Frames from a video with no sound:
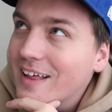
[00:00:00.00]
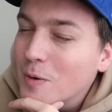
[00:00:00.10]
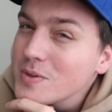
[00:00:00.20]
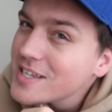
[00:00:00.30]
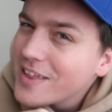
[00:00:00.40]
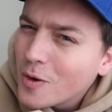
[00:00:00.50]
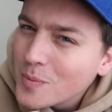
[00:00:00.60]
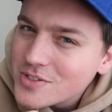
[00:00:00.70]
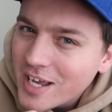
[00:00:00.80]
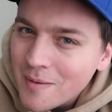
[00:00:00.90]
I wouldn't say they
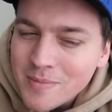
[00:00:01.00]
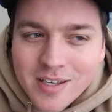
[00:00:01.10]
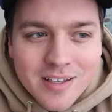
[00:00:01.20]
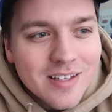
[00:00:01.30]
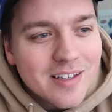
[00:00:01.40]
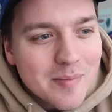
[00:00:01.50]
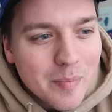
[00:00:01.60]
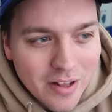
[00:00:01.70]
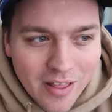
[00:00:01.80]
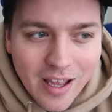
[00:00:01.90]
almost got me,
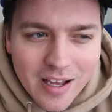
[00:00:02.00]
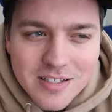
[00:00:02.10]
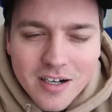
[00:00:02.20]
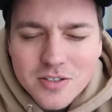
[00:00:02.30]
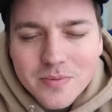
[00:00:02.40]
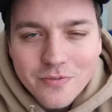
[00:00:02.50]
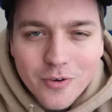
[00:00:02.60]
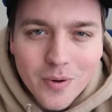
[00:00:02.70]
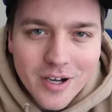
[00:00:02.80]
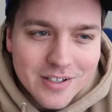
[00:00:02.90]
but like I talked to them for
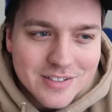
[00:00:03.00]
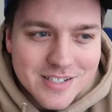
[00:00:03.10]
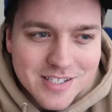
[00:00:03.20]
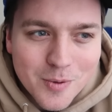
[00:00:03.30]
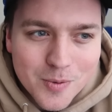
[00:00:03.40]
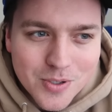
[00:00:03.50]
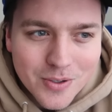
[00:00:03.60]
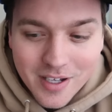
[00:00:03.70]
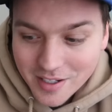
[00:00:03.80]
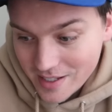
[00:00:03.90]
a while to see what was
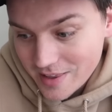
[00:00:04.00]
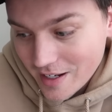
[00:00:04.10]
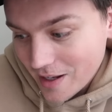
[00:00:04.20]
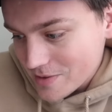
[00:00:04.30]
going on because I thought,